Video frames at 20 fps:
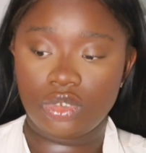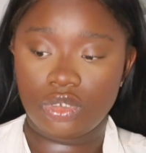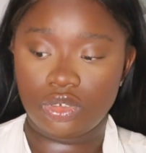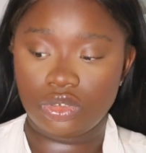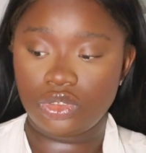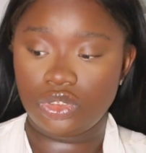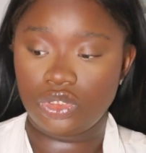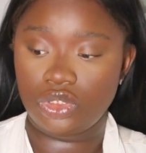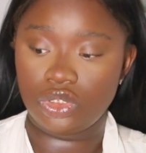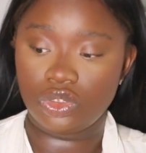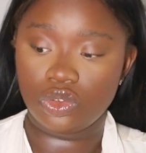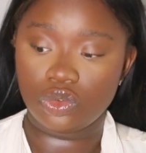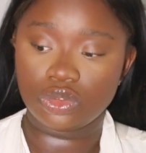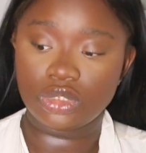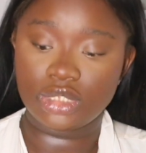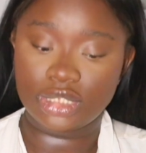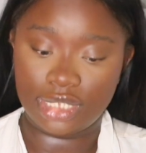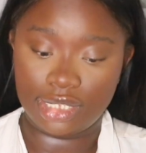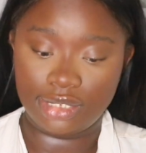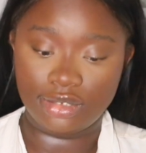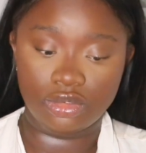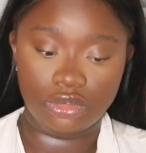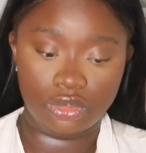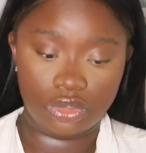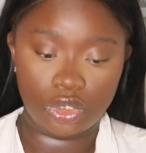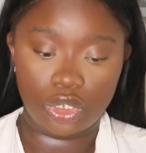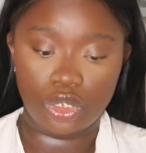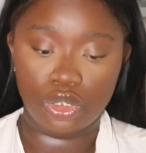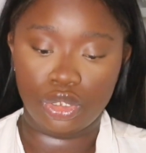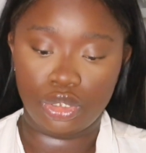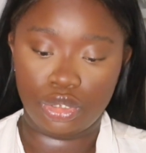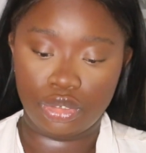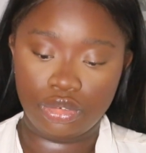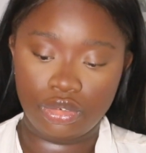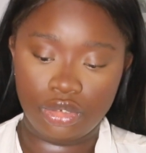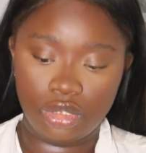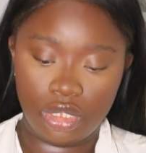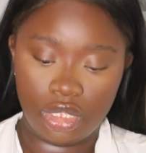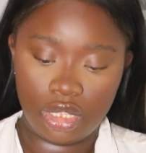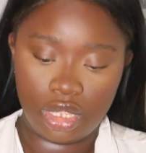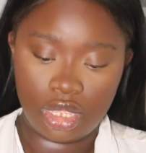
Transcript: close to your skin tone.